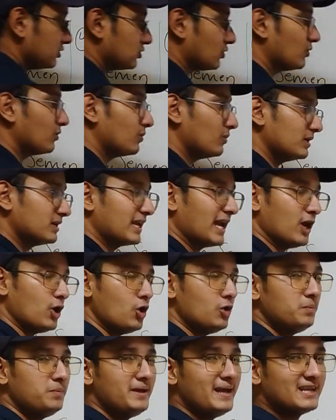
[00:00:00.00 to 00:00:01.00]
So it
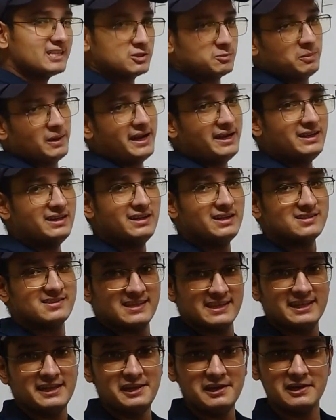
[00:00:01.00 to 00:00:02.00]
cannot be explained in a
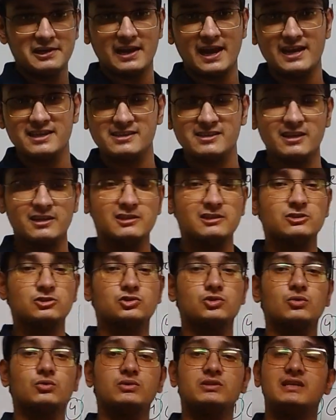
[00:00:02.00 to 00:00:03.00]
single
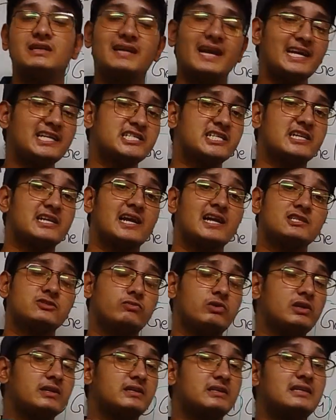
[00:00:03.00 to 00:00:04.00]
class. So in the next class,
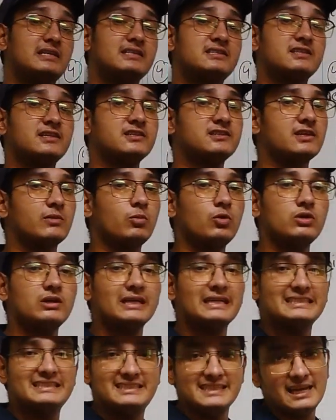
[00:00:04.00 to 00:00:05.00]
we will discuss
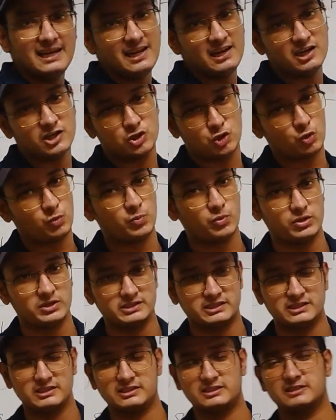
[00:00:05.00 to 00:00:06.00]
about gel
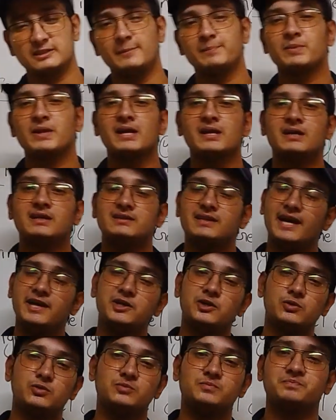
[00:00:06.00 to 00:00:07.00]
electrophoresis.
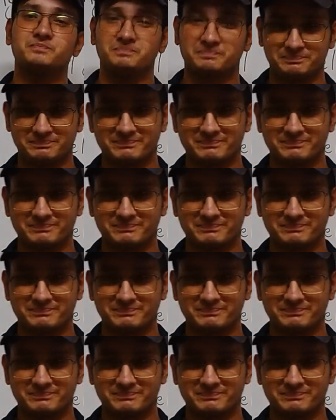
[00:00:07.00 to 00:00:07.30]
Thank you.